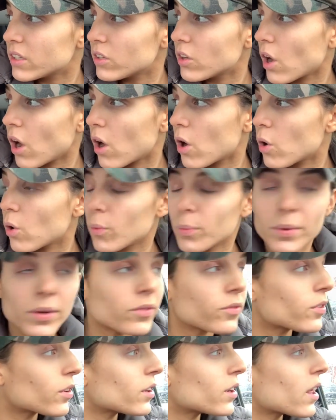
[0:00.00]
not
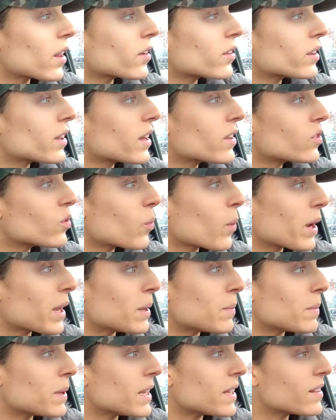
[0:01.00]
open for another like
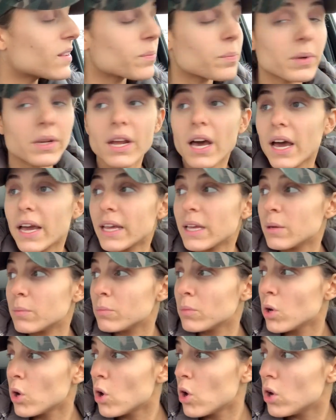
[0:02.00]
20 minutes, but I am